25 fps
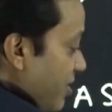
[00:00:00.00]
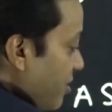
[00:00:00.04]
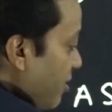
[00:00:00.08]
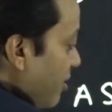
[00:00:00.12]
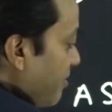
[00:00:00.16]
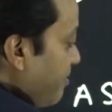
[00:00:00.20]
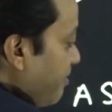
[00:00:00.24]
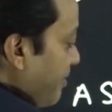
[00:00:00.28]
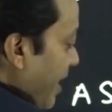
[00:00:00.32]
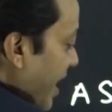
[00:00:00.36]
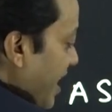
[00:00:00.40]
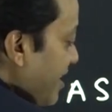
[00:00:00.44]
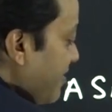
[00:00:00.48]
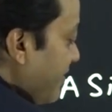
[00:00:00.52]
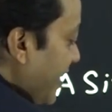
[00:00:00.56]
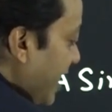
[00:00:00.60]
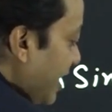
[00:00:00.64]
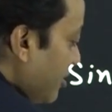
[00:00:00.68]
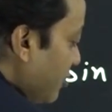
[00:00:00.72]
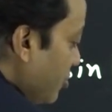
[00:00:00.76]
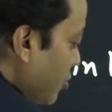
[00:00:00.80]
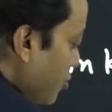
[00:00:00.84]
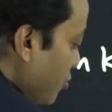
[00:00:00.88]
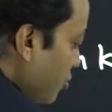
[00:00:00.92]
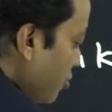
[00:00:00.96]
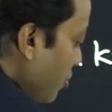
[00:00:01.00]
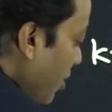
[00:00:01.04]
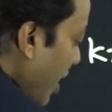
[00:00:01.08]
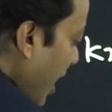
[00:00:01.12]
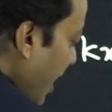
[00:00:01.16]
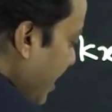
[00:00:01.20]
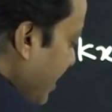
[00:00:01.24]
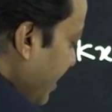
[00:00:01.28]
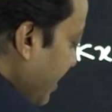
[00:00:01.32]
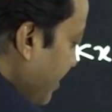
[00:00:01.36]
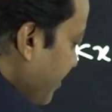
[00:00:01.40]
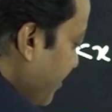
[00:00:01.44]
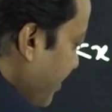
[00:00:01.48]
of pi values. So I
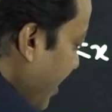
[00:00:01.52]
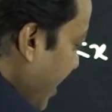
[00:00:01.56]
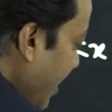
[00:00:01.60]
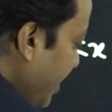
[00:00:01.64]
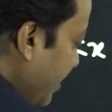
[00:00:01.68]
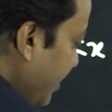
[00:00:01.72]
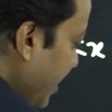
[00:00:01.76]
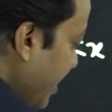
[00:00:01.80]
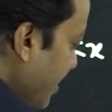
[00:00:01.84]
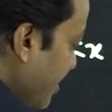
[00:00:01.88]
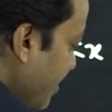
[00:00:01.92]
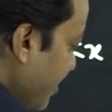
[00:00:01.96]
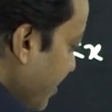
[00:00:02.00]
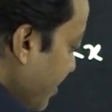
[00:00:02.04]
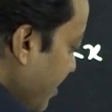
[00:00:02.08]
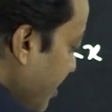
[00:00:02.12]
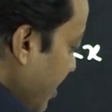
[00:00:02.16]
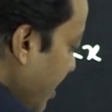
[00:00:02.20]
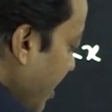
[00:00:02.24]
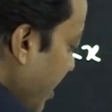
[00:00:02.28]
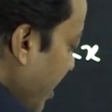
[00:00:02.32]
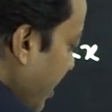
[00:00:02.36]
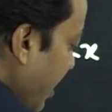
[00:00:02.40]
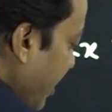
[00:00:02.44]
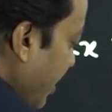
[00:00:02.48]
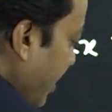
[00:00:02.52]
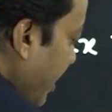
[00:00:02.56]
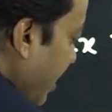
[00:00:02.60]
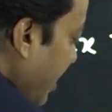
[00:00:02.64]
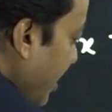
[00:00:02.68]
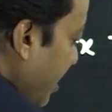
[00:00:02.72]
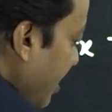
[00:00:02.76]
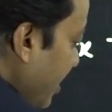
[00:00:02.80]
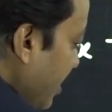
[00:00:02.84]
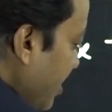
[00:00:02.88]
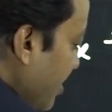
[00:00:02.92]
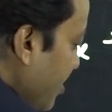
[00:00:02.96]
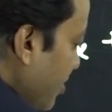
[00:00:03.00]
can write as a
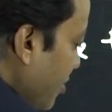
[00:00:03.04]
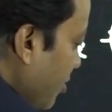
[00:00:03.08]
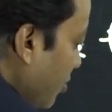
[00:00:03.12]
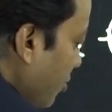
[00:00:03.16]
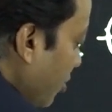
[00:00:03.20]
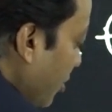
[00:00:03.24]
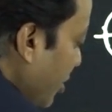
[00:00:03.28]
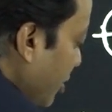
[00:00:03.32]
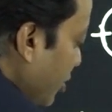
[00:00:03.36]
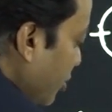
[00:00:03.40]
KL is equal